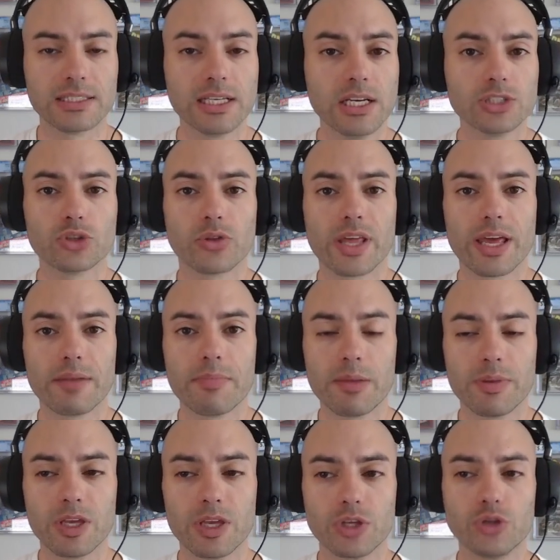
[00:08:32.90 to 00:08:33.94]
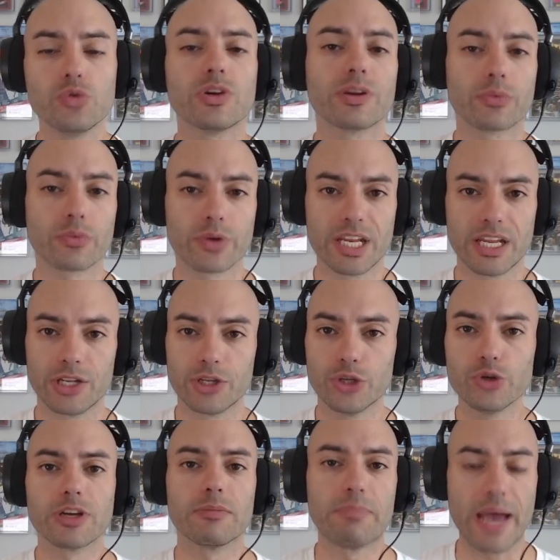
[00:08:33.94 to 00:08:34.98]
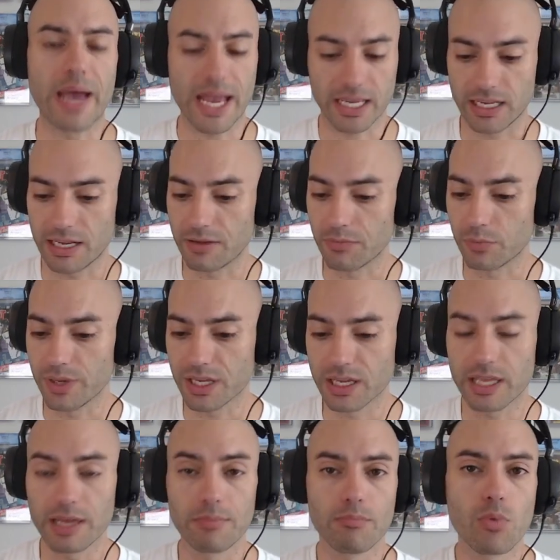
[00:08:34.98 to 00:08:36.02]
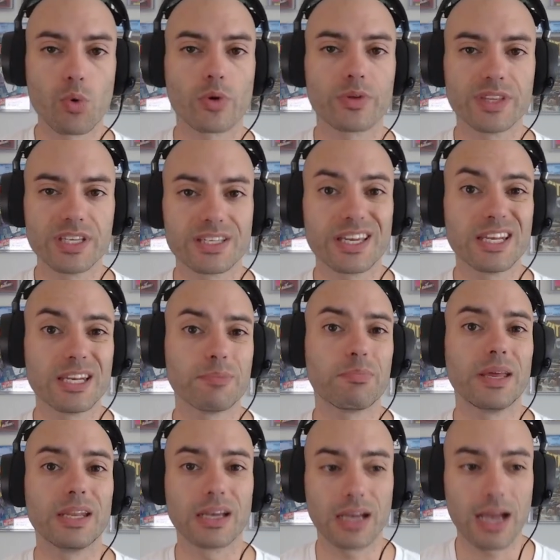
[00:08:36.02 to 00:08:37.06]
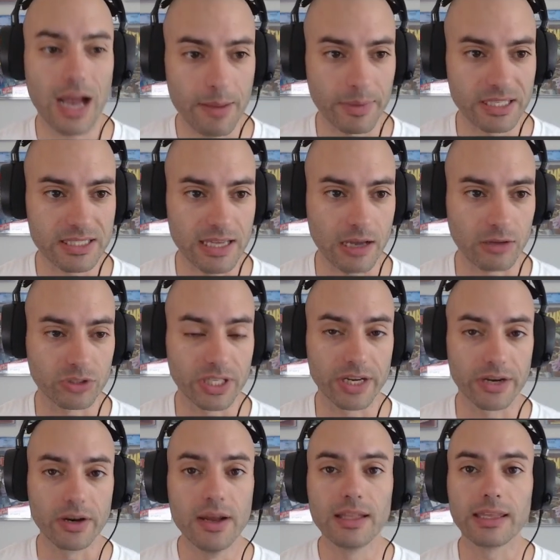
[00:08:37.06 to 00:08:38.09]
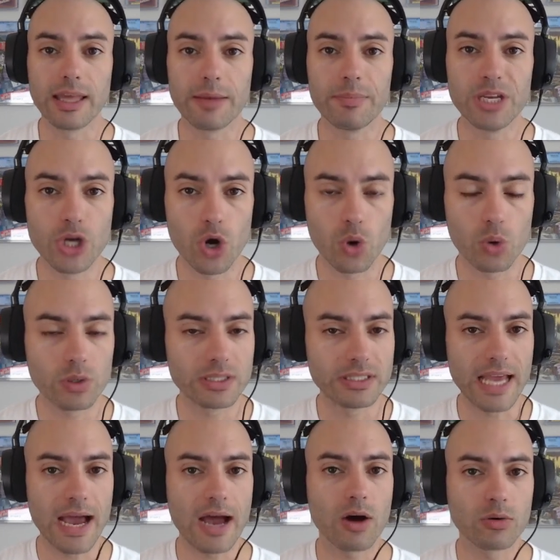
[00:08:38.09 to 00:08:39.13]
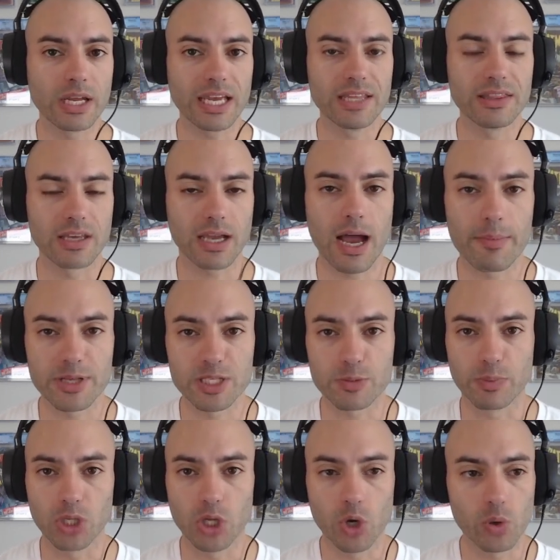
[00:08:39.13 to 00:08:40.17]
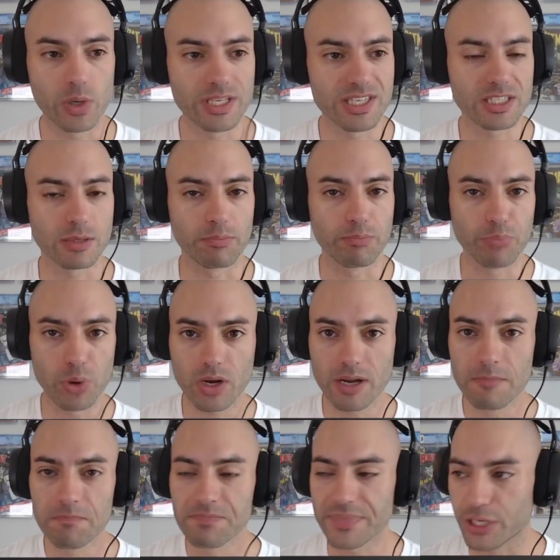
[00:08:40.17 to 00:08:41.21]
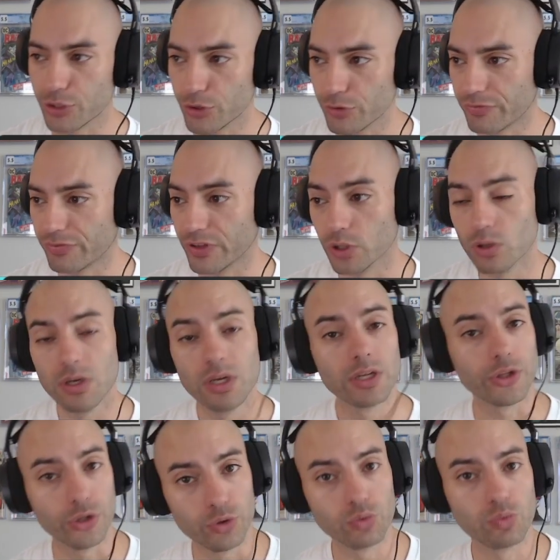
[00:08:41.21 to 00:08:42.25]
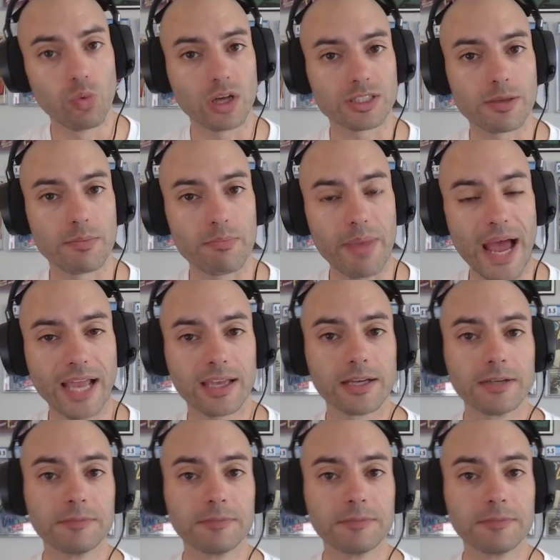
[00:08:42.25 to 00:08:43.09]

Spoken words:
so that maybe you can read it, you can back it, and we can get more of these independent comics out there. Let me know down in the comments below, is this a book that you feel you'd want to back?